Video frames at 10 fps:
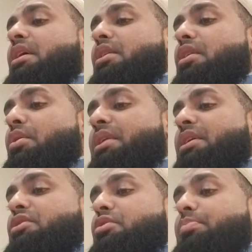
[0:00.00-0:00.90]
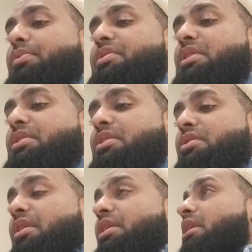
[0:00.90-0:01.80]
Know that superstitions
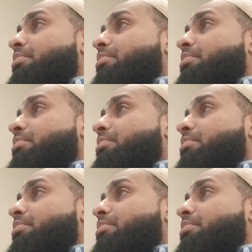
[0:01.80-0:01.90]
are not a